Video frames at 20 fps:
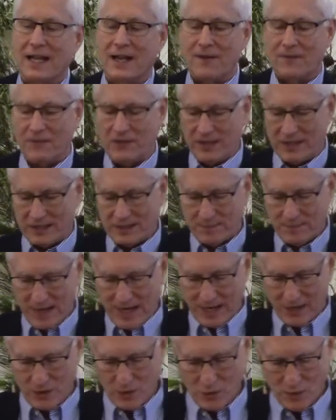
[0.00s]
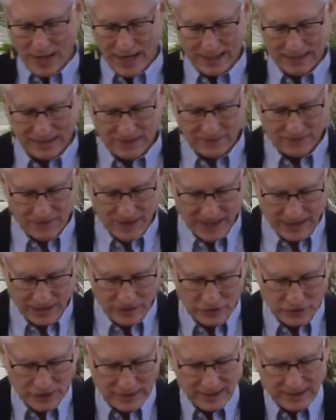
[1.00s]
of this man who has
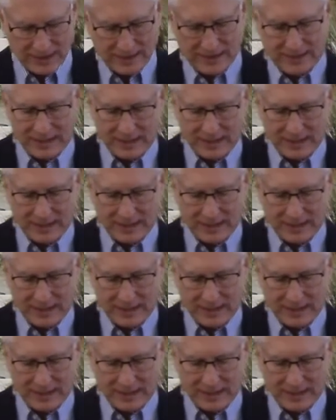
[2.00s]
invited Jesus